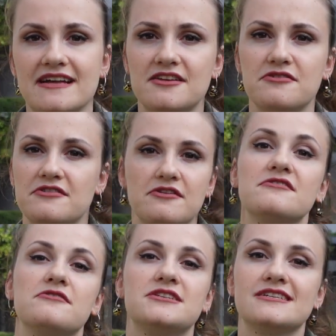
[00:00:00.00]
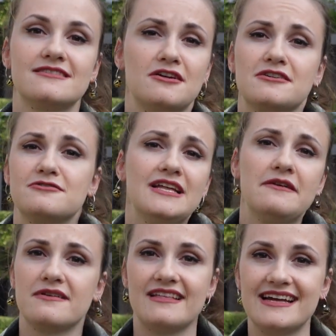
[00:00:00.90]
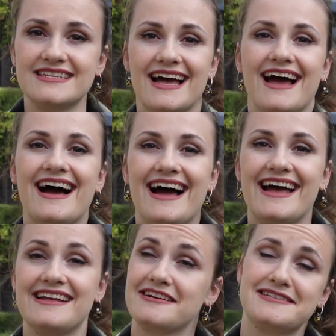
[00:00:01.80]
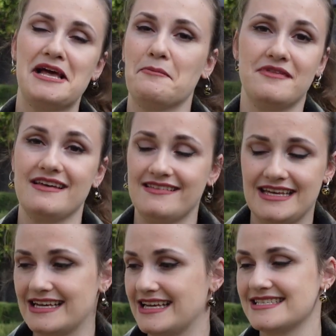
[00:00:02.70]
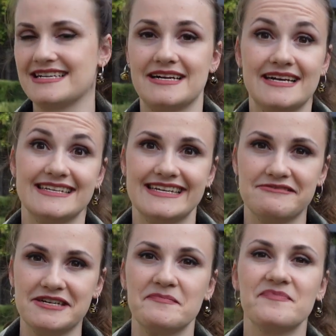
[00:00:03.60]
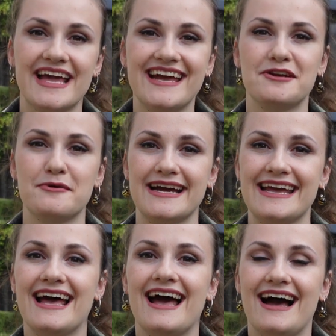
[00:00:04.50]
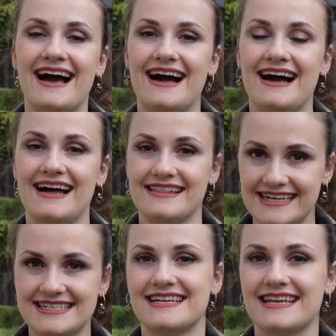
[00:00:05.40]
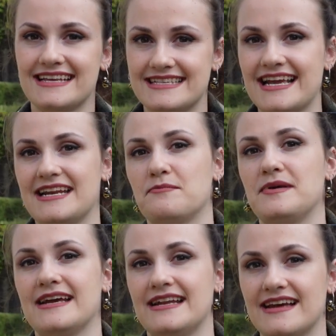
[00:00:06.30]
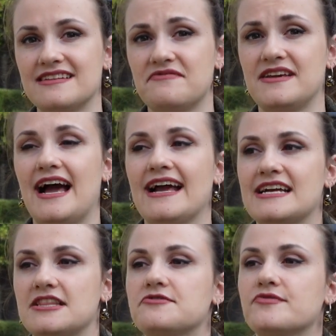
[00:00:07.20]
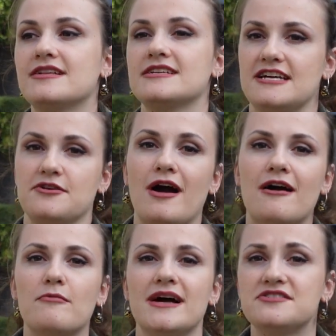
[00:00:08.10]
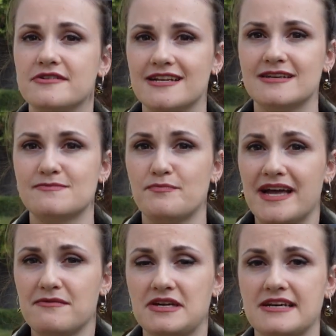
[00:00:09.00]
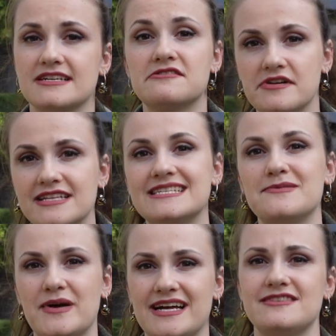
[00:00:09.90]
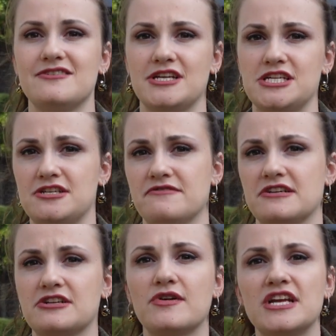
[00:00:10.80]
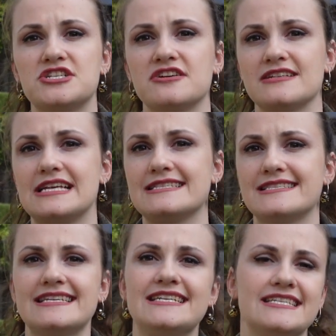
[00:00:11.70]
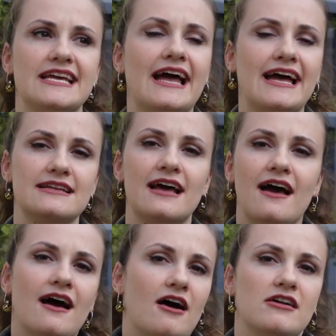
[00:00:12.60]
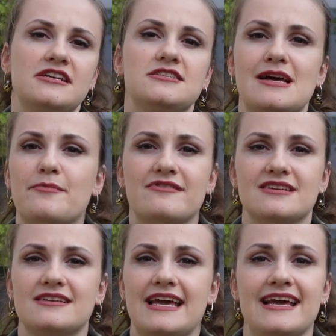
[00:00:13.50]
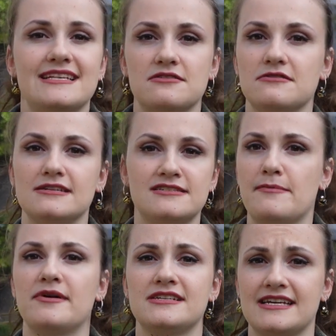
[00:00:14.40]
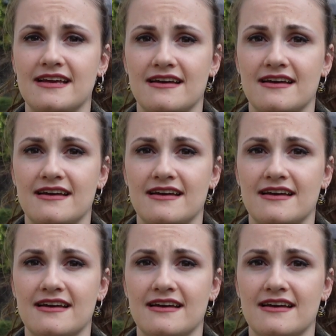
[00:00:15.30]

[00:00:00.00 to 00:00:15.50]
fine. You just learn to live with that and accept this thing as a given. Anyway, this is gonna be another fee. I cannot really tell you how much you're gonna spend because it really depends on each different region, a city, and on each separate case, on each separate